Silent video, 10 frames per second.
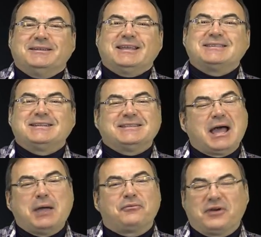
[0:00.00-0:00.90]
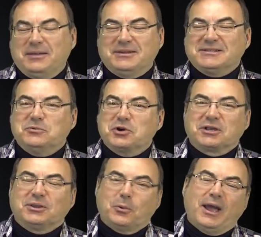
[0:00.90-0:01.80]
Tesla time frame doesn't
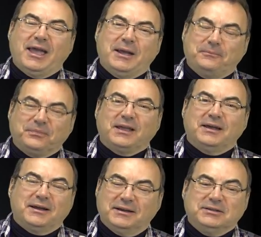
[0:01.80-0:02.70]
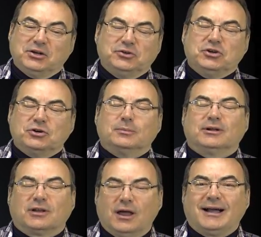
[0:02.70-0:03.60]
work the way uh, you know your normal
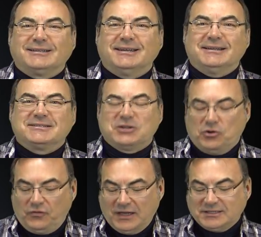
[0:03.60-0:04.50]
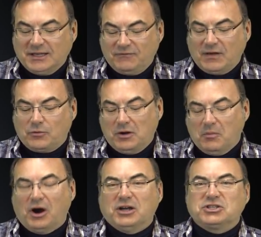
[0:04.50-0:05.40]
clock does. So if they say February,
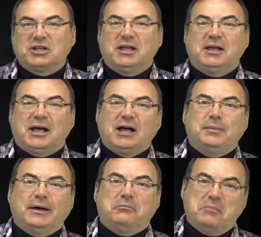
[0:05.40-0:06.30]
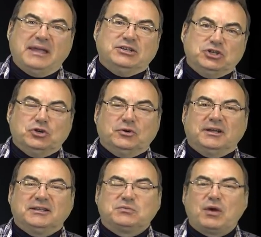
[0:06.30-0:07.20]
March, how about May, June?
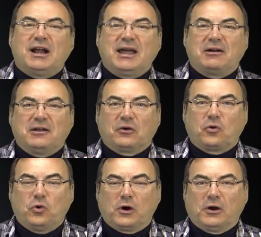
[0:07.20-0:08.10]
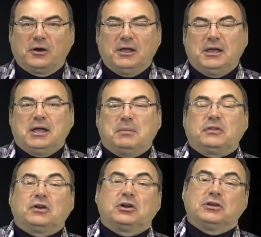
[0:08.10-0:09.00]
Uh, spread it out another quarter.
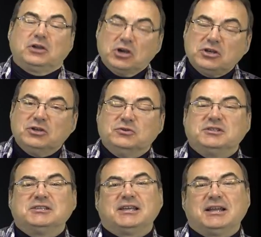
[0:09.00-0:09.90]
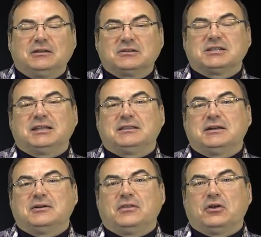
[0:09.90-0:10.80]
But the good news is that it looks like
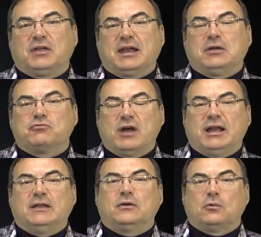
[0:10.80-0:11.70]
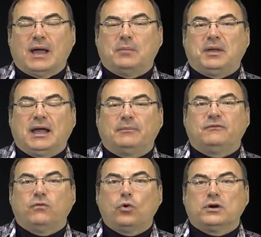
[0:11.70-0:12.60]
they're they're getting ready and they're ramping up
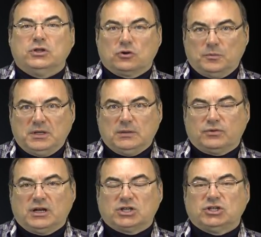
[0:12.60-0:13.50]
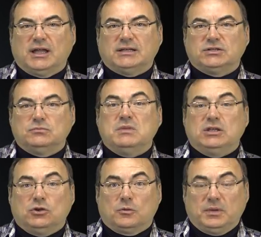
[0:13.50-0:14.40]
for European production and to
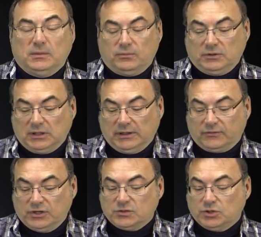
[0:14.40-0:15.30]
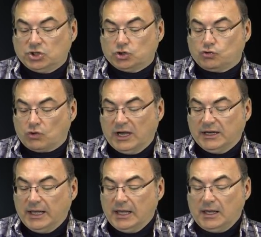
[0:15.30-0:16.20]
meet European deliveries, which is
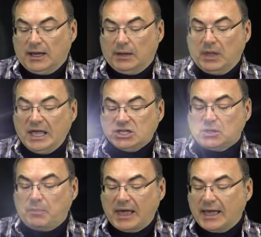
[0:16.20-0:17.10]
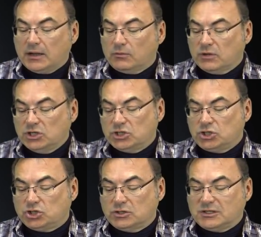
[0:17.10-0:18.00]
great. Um, Asia Pac region
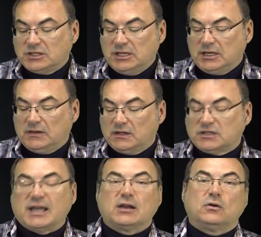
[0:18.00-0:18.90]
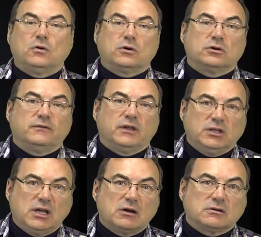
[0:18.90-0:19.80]
should see it in the second quarter of the
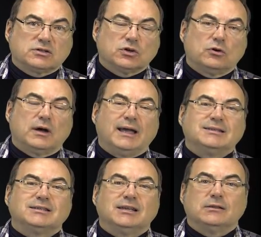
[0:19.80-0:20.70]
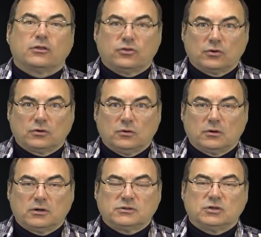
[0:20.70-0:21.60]
year. So I say the third
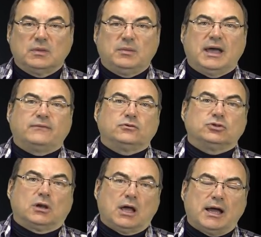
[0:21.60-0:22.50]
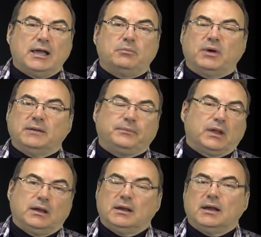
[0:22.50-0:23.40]
quarter, so maybe after July. But
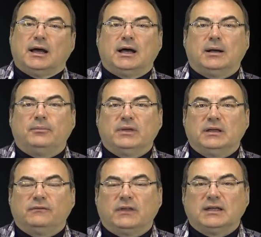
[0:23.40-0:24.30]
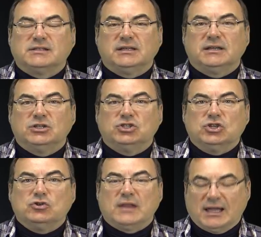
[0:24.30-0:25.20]
um, if they see it in
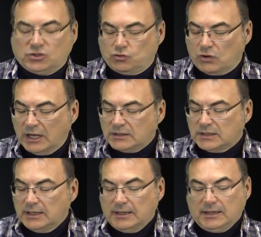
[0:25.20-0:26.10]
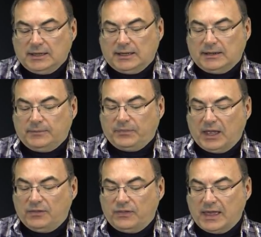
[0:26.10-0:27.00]
June, that's great. Um,
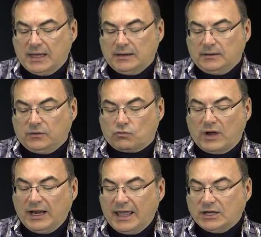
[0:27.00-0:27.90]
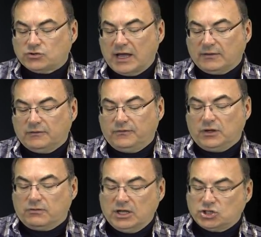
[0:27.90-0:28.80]
and then the right hand drive
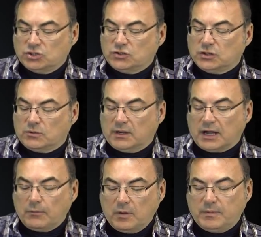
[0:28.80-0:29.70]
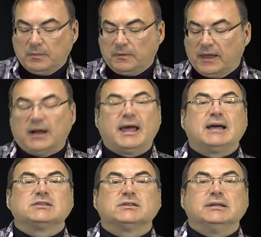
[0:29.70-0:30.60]
configurations, there were a couple of people that had
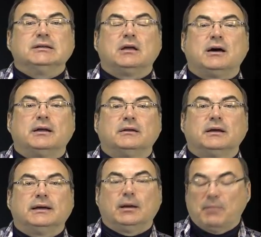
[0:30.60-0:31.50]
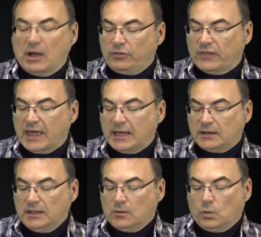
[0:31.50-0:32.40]
asked Elon uh, about that.